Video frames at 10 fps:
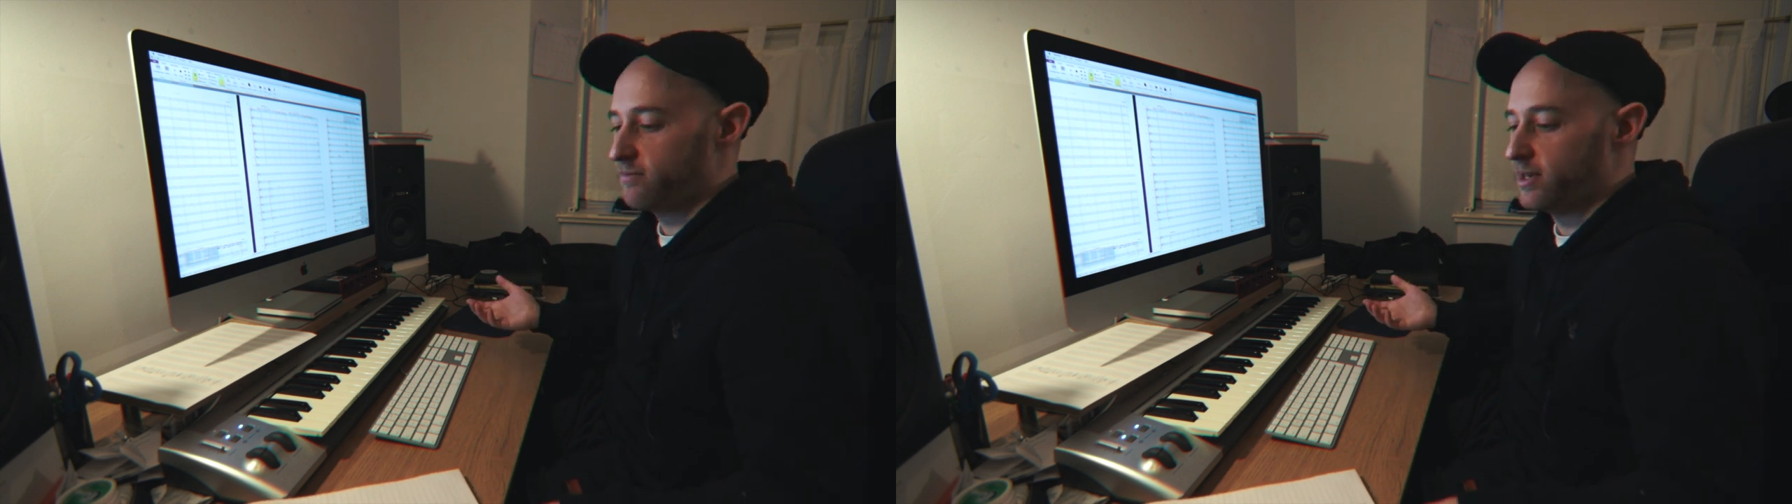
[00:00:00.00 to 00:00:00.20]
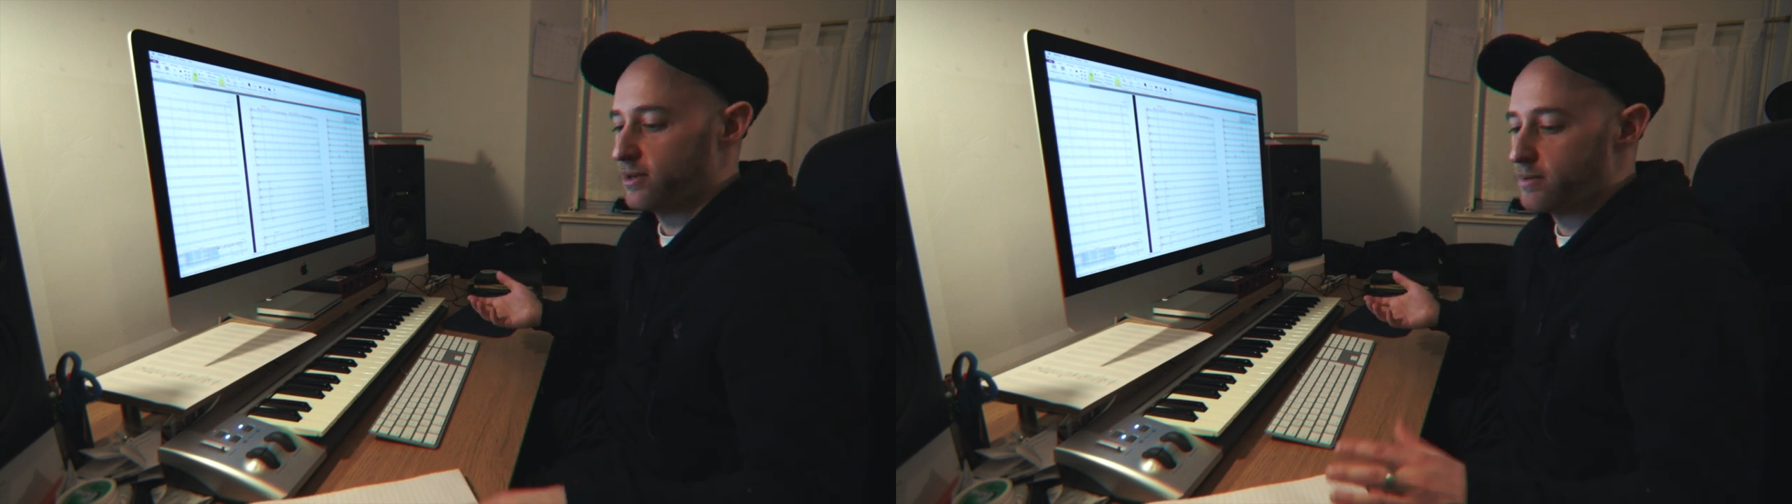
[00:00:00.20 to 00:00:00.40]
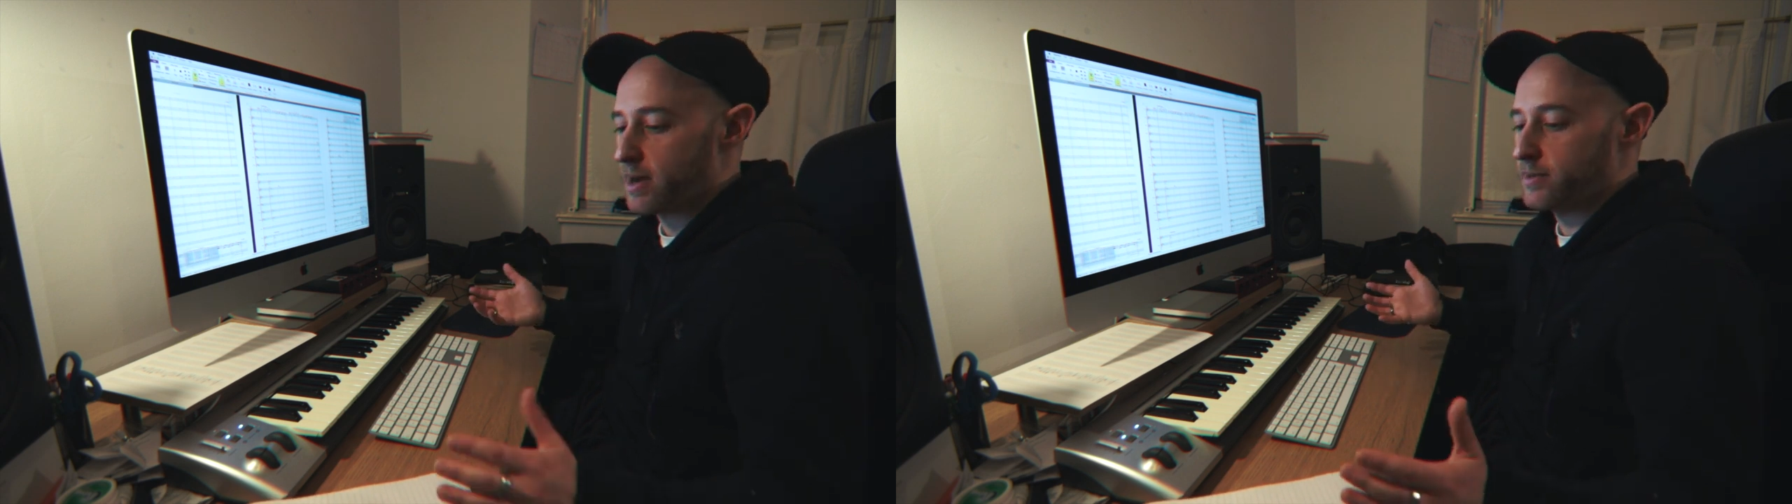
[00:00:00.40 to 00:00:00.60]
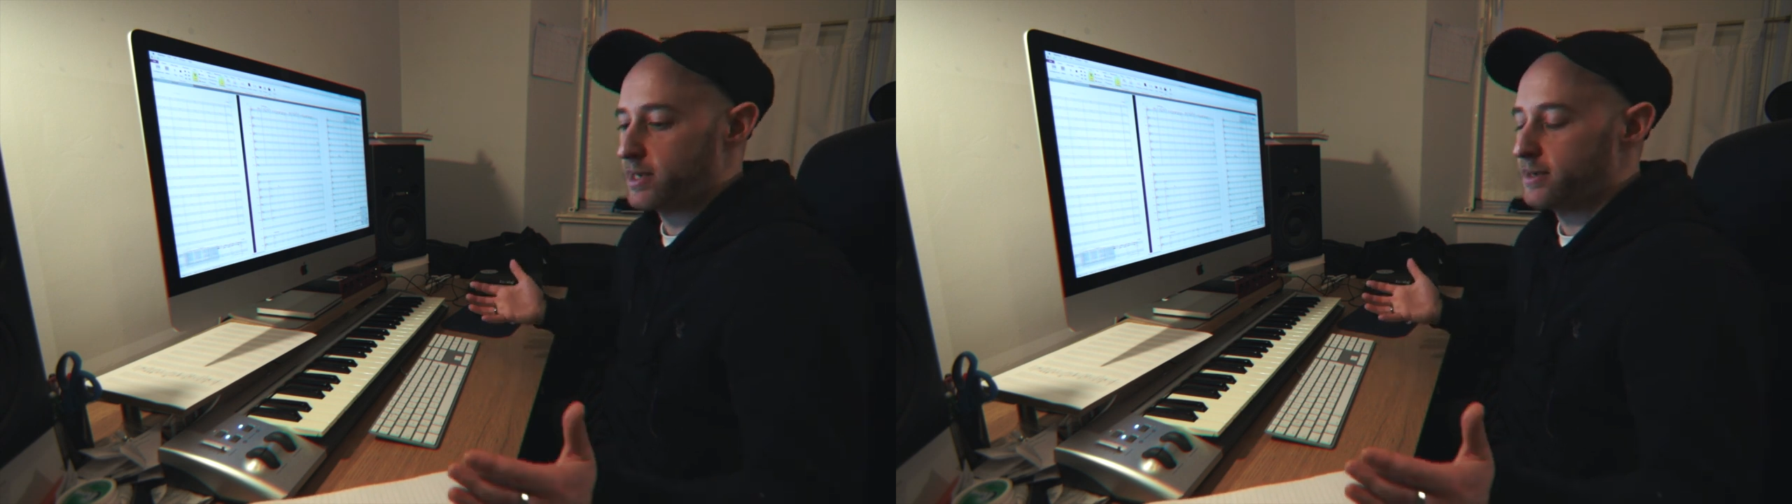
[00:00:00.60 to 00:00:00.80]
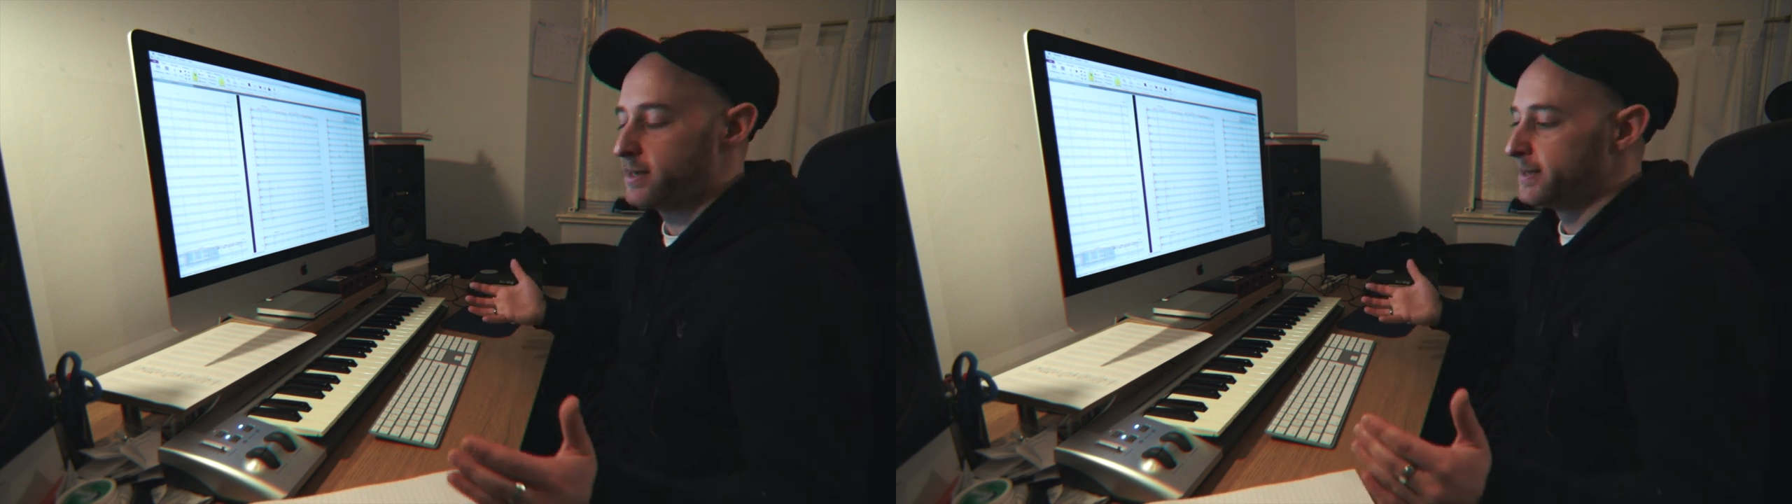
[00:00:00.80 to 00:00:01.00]
you know, there might
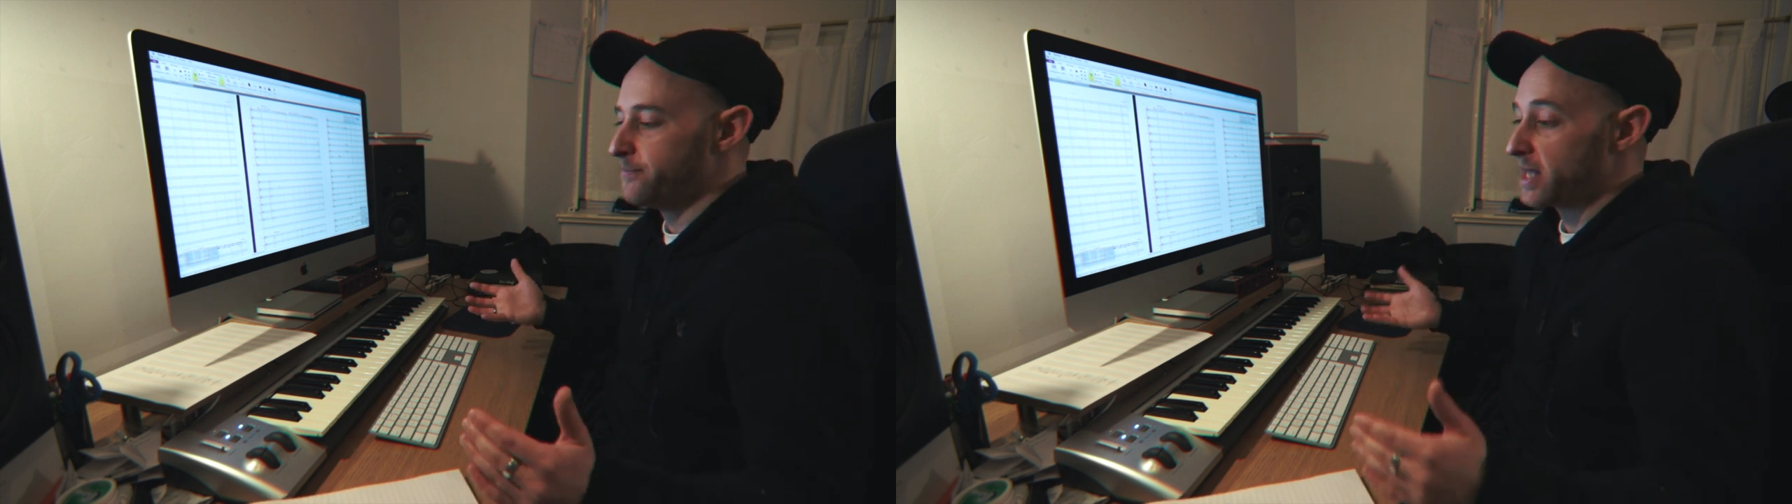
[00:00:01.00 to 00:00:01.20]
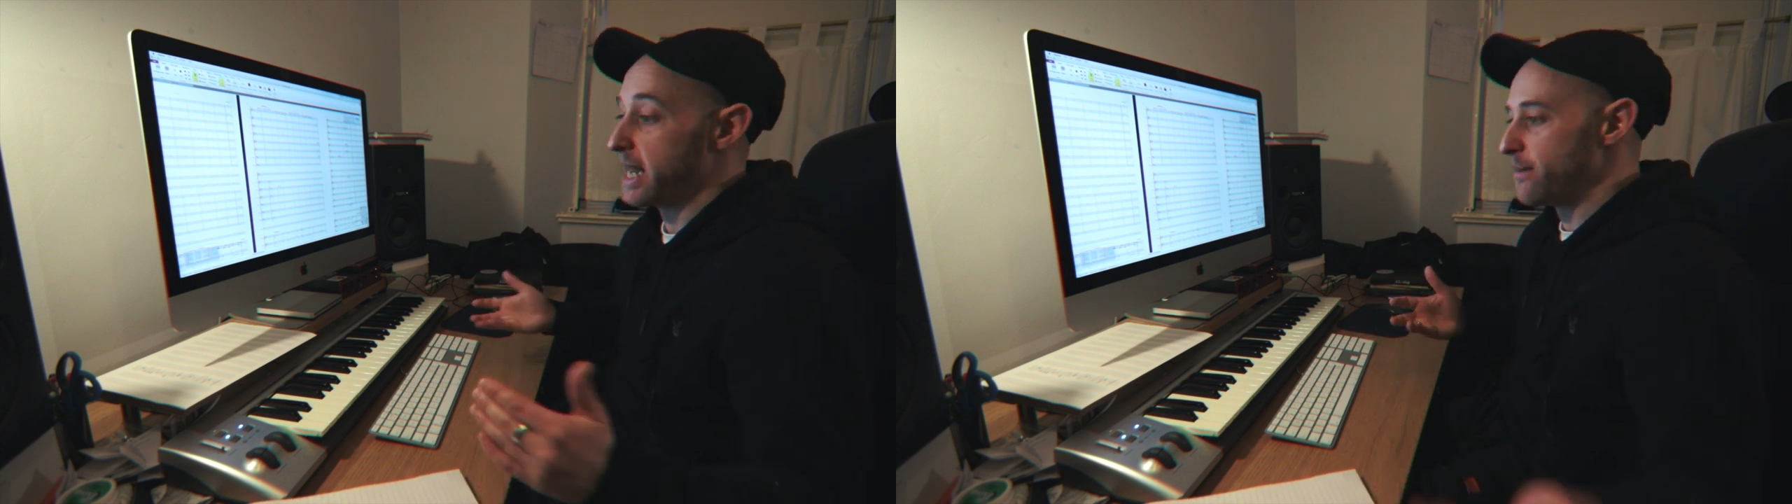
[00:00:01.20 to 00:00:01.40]
be an